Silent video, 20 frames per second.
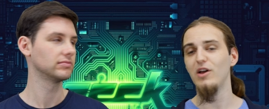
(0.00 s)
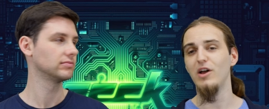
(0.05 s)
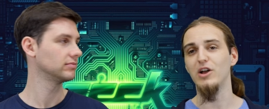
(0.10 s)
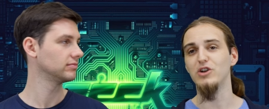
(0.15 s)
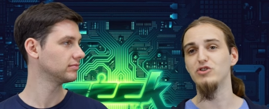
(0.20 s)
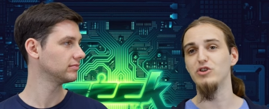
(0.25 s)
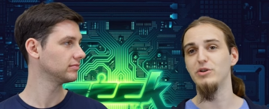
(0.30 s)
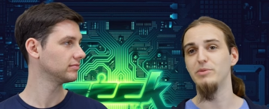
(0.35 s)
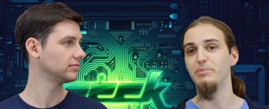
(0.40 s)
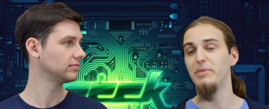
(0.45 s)

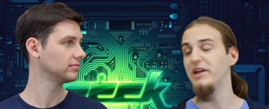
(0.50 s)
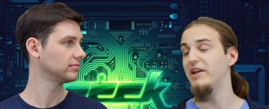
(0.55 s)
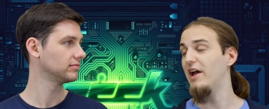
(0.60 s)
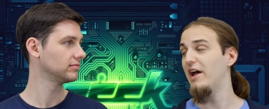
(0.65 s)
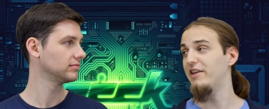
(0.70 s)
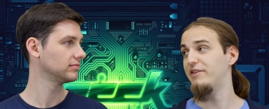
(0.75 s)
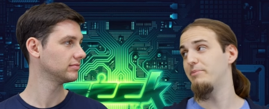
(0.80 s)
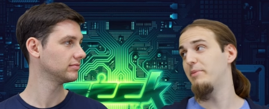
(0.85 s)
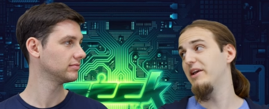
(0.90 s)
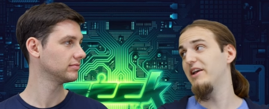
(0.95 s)
Speaker 1: actually big
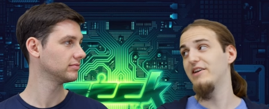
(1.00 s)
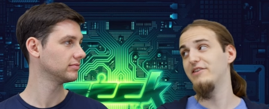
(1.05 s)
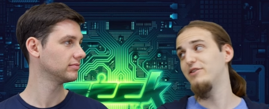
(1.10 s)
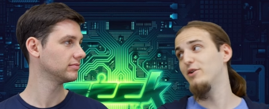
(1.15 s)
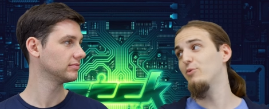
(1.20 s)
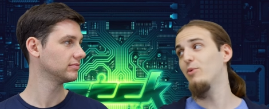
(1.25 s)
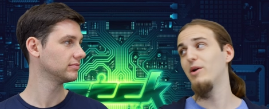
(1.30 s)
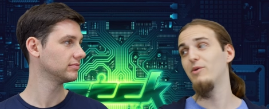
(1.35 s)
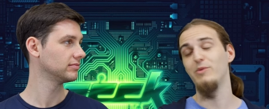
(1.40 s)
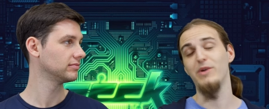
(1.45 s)
as
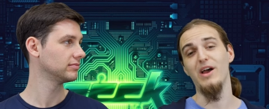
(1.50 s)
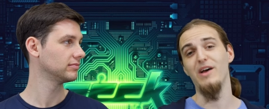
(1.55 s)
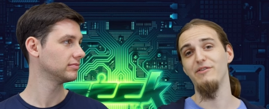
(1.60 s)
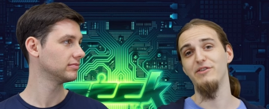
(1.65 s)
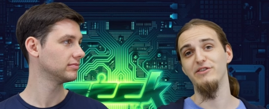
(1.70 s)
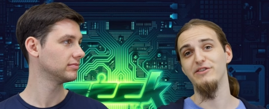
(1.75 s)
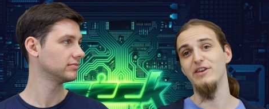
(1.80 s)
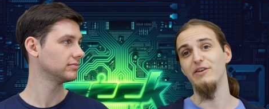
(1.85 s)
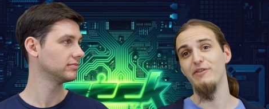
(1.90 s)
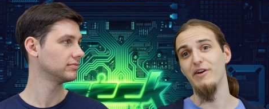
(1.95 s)
the one we have
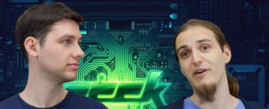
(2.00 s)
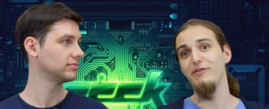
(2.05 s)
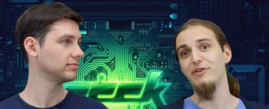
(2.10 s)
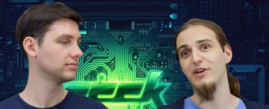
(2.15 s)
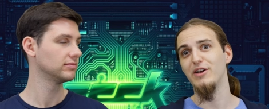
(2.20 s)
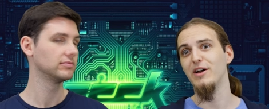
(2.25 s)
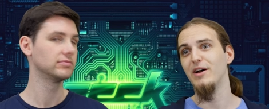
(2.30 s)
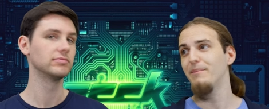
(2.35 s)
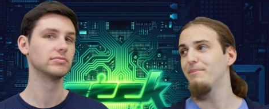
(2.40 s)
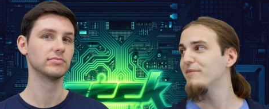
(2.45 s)
in South
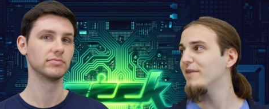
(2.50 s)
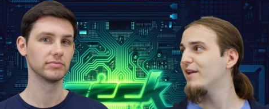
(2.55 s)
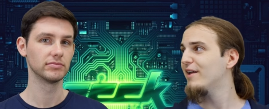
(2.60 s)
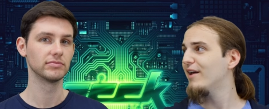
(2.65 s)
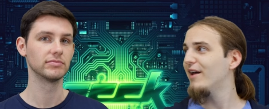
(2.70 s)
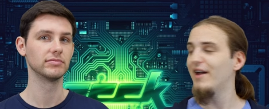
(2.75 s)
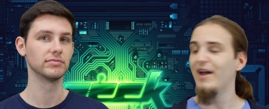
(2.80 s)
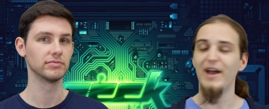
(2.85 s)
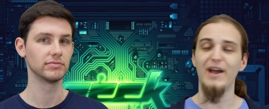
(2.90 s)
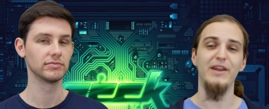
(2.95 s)
Africa.
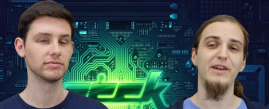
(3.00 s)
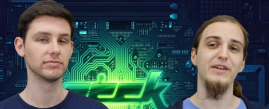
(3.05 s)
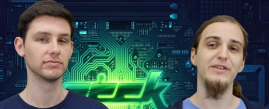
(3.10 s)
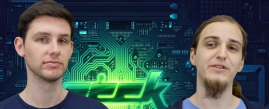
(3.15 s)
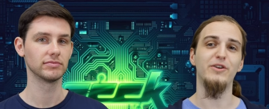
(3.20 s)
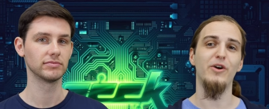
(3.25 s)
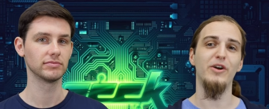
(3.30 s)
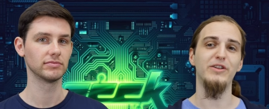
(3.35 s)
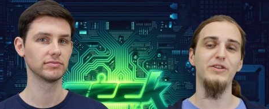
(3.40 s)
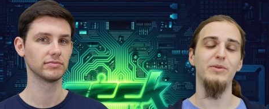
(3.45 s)
And it's
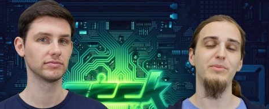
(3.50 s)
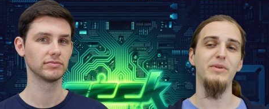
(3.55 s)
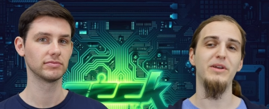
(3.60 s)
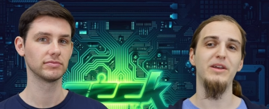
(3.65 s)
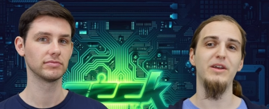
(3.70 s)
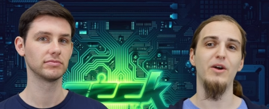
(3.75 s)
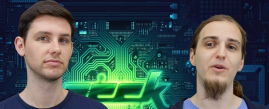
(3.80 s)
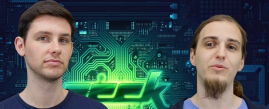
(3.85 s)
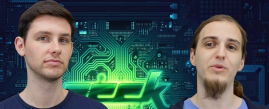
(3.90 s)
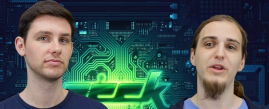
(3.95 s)
going to
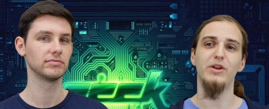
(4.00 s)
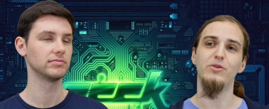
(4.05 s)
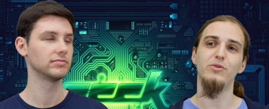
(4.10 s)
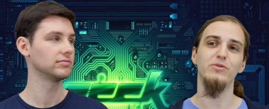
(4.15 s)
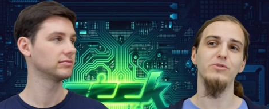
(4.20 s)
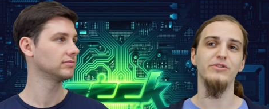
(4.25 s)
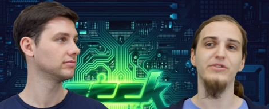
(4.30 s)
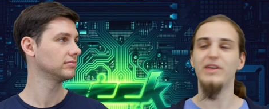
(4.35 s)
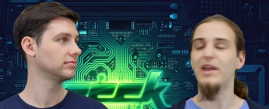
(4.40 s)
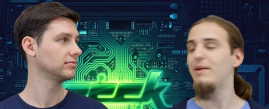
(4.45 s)
be really
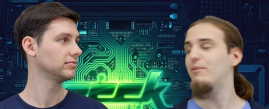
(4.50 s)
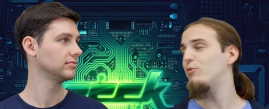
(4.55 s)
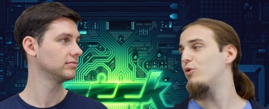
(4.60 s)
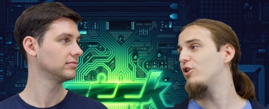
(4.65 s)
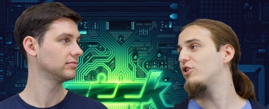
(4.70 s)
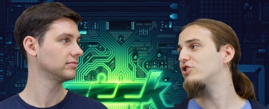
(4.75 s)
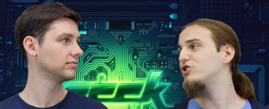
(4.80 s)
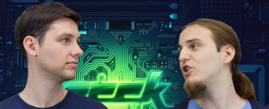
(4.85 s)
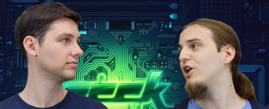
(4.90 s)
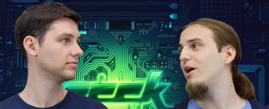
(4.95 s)
cool, the same
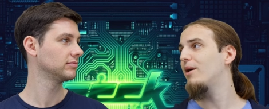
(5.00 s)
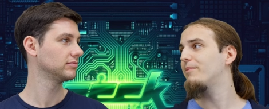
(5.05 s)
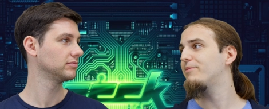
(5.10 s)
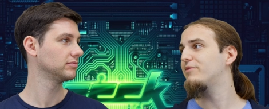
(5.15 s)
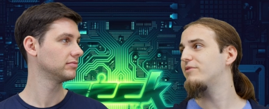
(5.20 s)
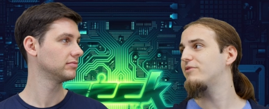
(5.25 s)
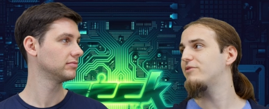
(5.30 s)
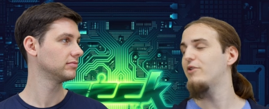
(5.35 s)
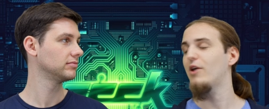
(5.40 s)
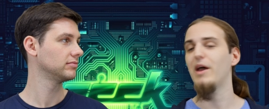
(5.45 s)

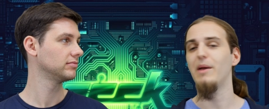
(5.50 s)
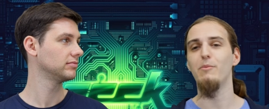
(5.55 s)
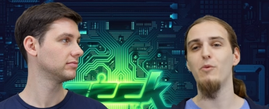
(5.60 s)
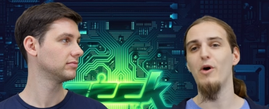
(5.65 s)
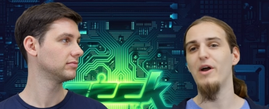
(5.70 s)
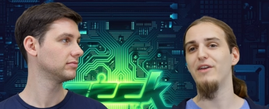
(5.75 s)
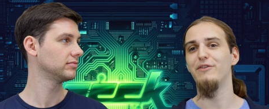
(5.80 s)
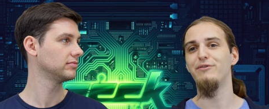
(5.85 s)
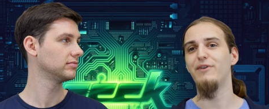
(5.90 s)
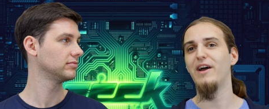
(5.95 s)
workshops. The
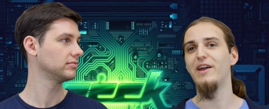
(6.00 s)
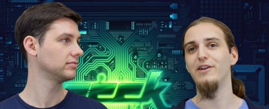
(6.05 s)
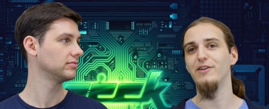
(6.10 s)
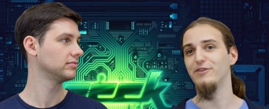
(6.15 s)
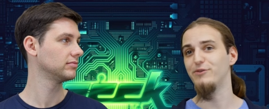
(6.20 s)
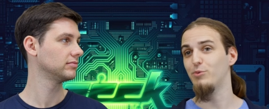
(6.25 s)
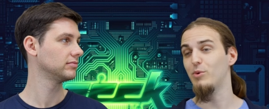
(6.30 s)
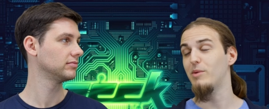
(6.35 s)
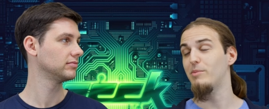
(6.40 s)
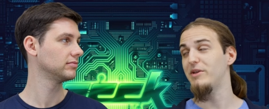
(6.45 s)
MOA
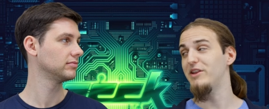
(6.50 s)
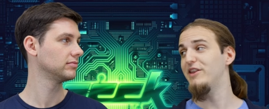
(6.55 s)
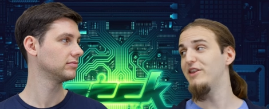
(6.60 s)
finals will be